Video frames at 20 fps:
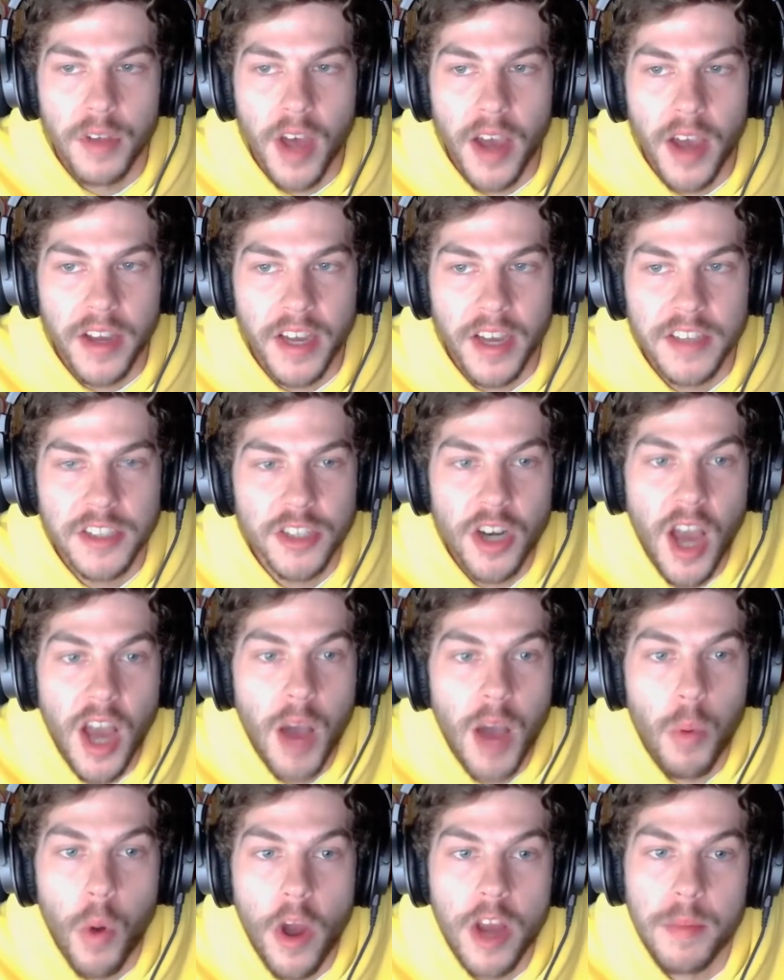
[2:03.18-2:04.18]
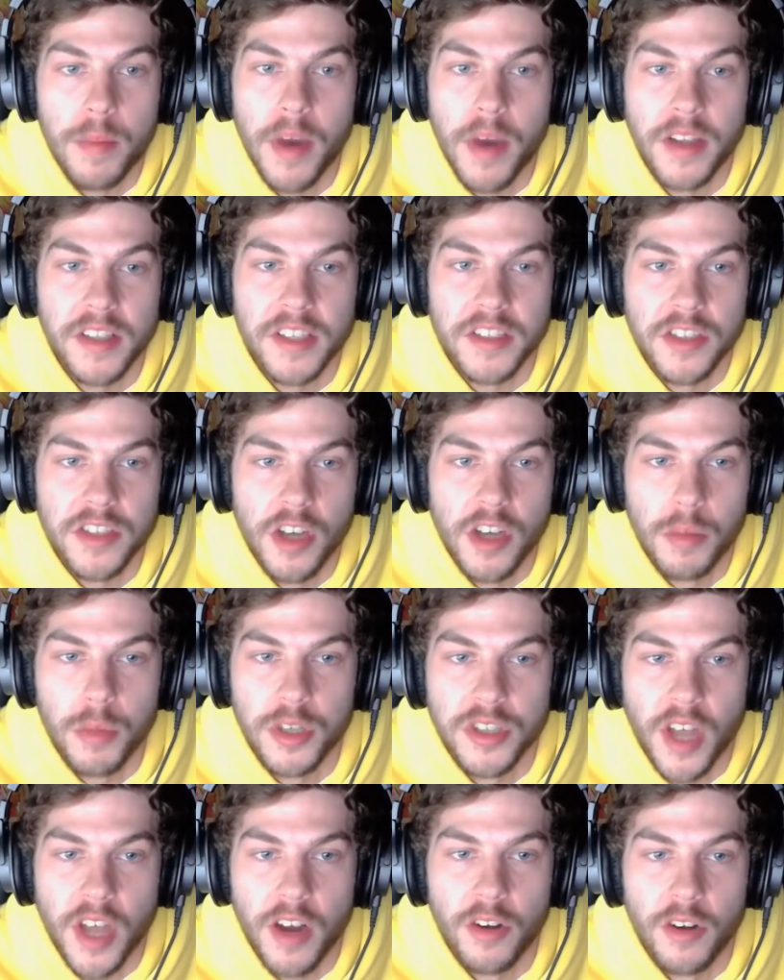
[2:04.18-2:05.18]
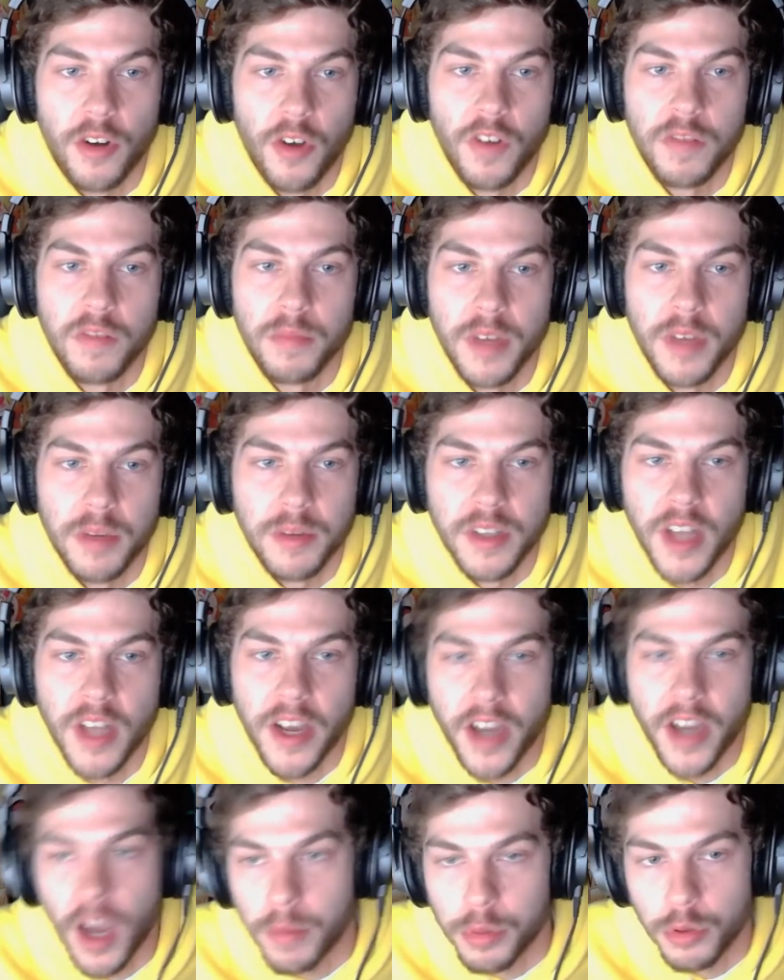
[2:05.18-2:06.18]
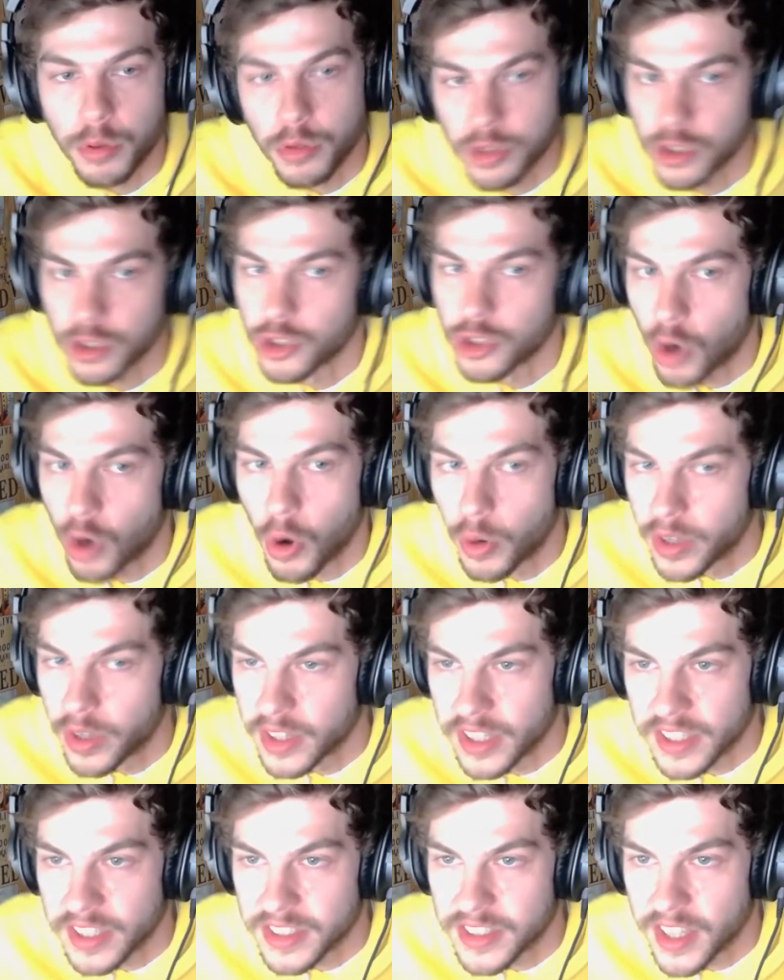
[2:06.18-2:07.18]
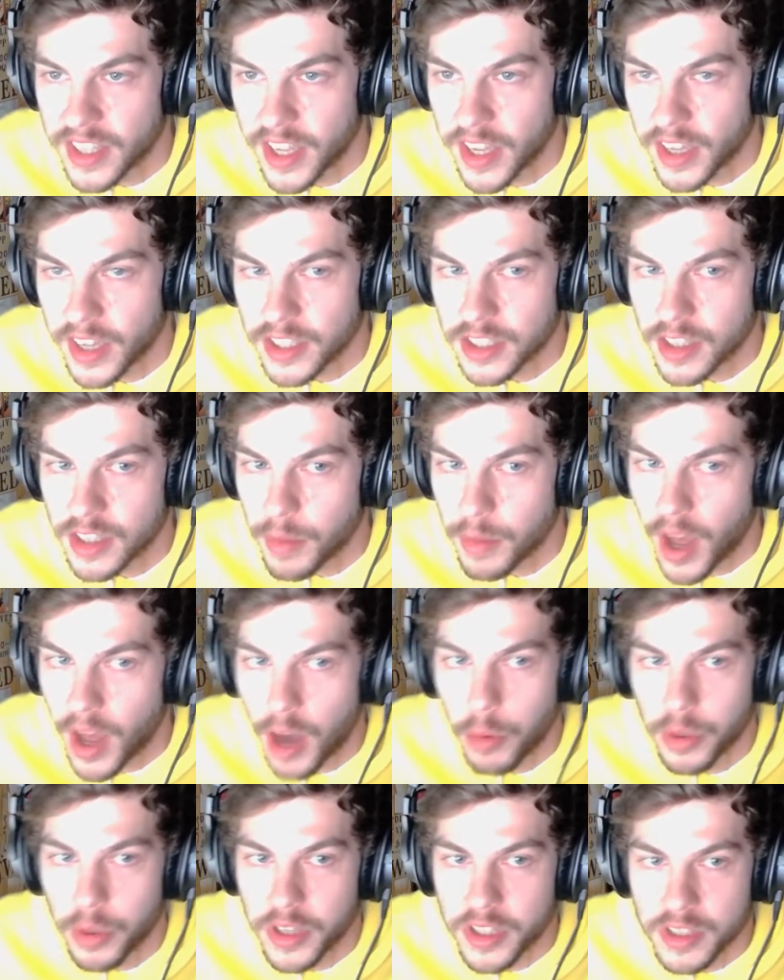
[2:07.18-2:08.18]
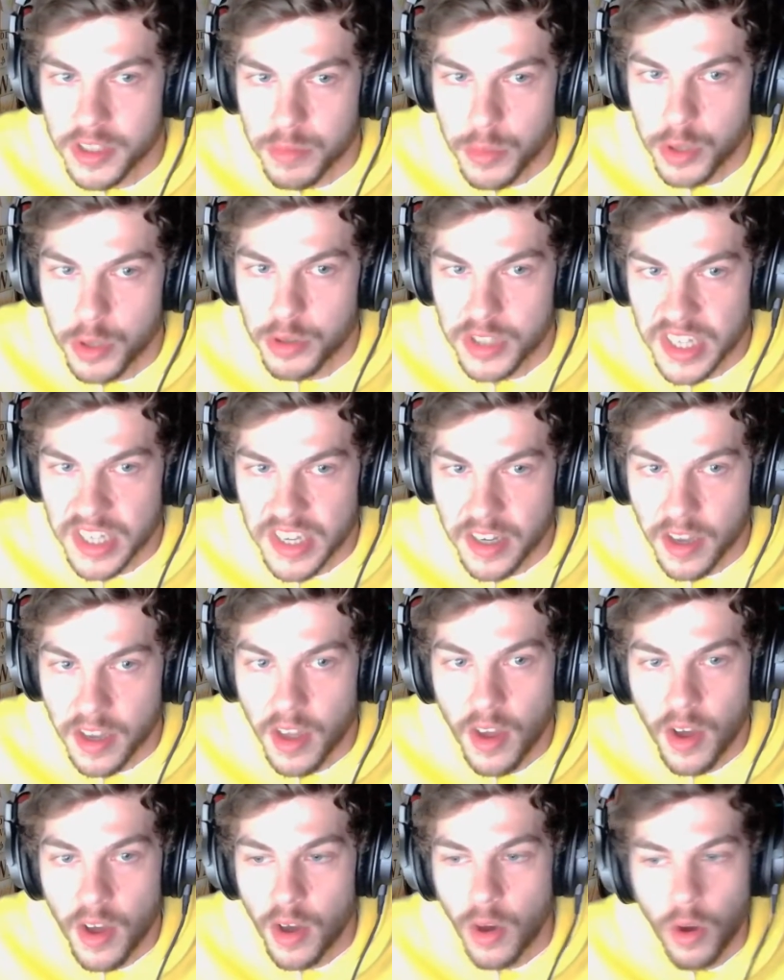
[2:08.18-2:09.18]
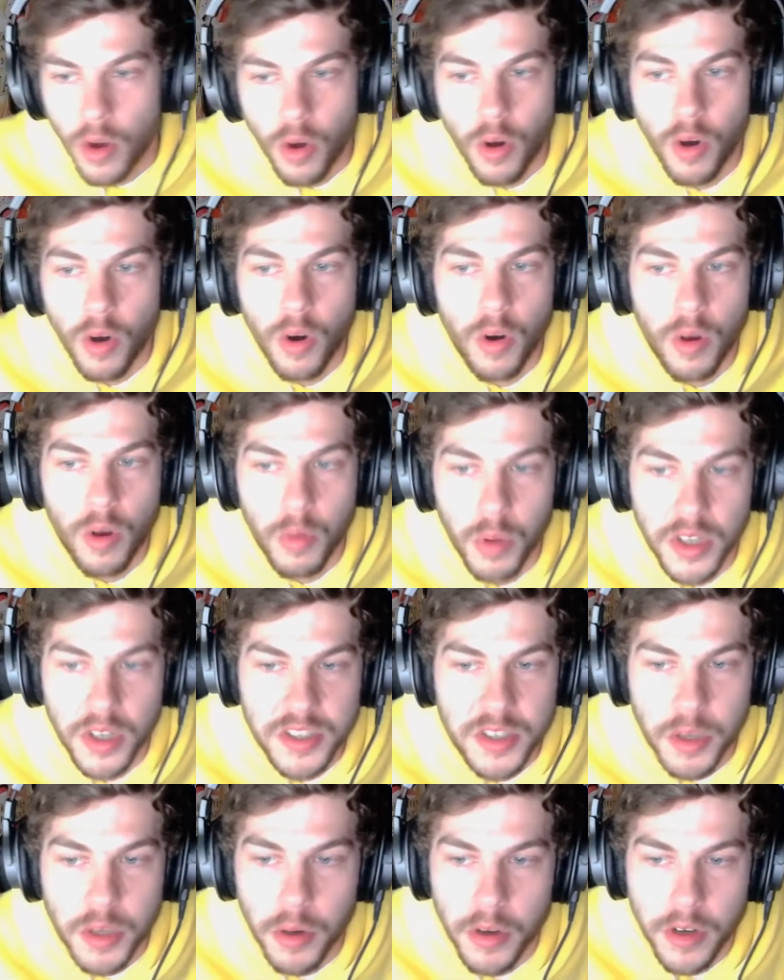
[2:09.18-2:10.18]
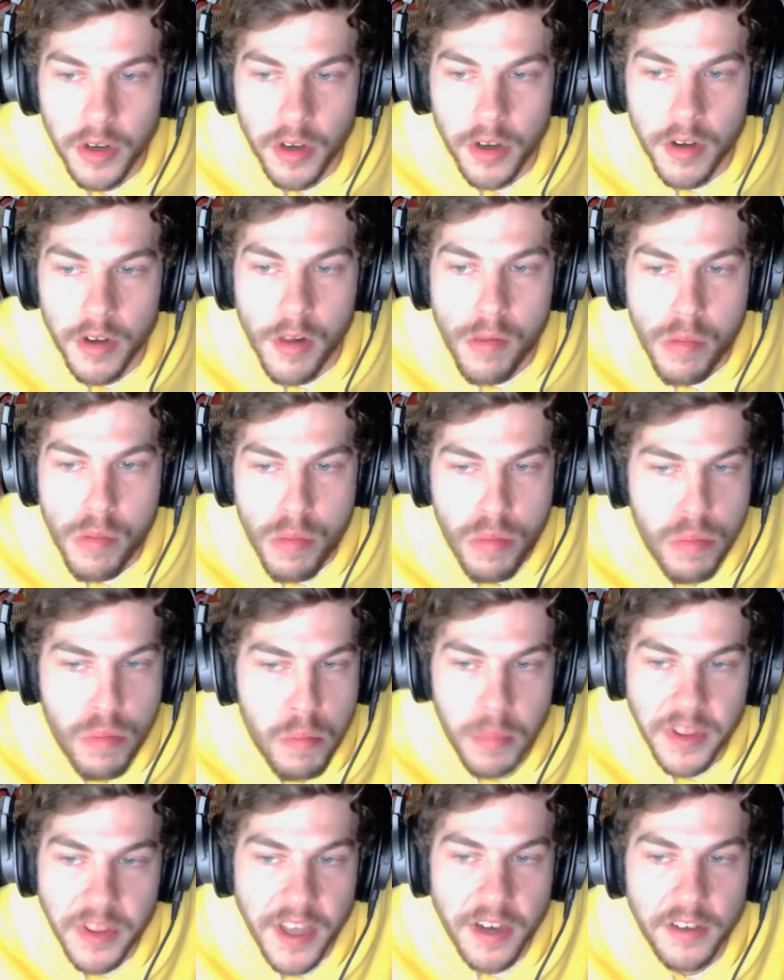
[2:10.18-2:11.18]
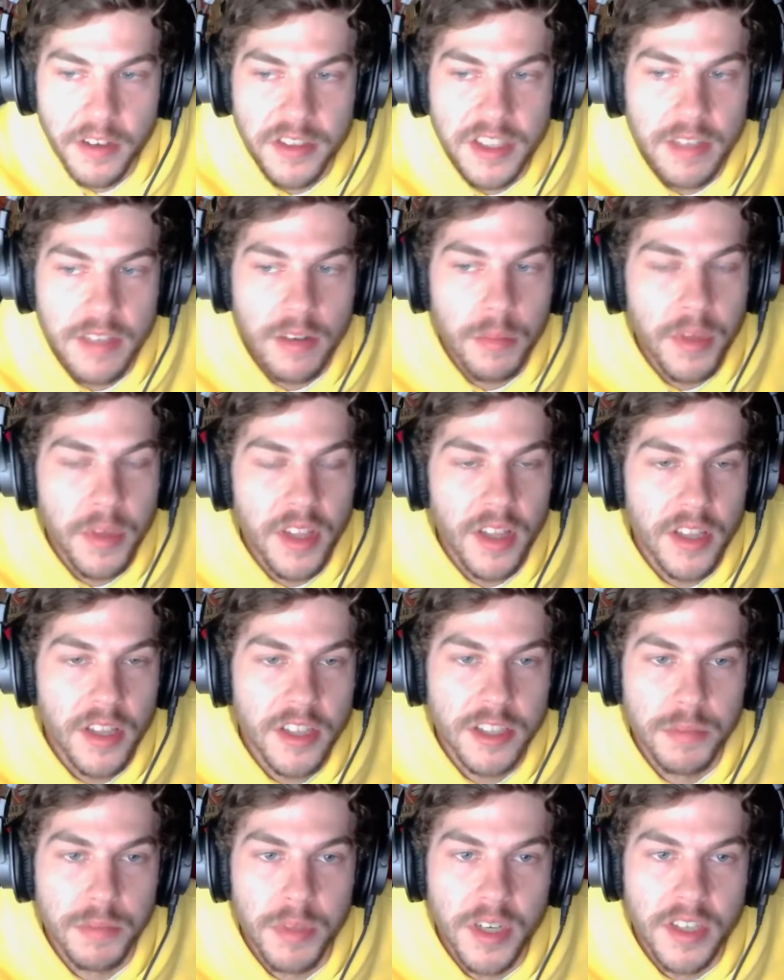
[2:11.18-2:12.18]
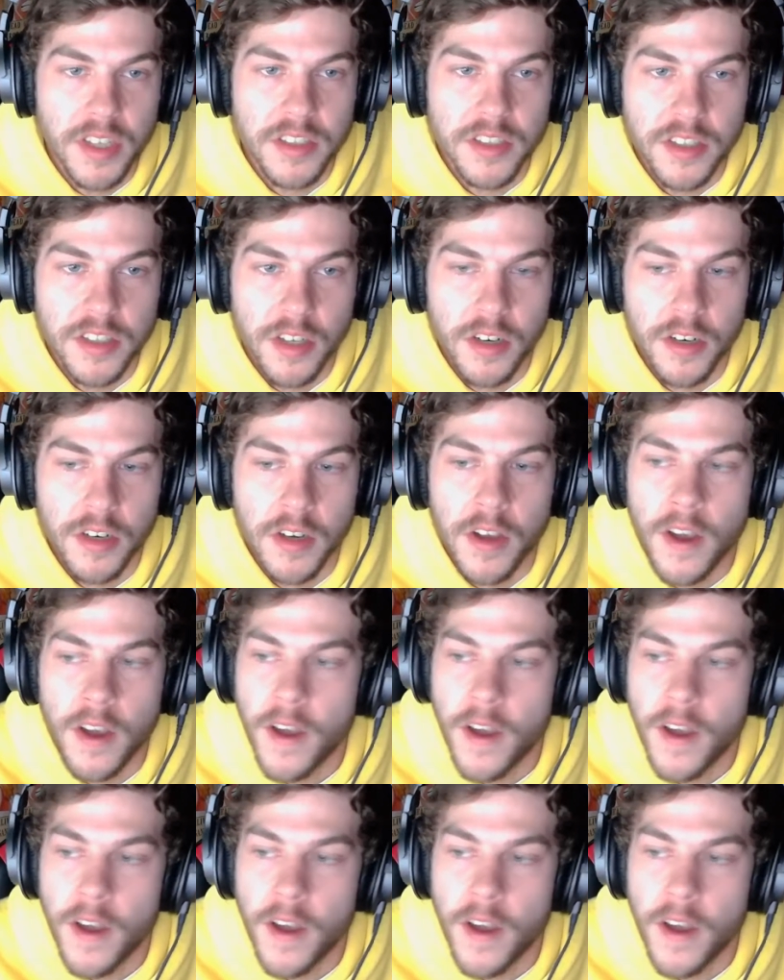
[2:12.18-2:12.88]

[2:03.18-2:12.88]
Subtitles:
guess they're not worried about these numbers. I don't know if maybe like Apu's controlling these things somehow with his music or what's going on, but they don't seem to be the least bit concerned.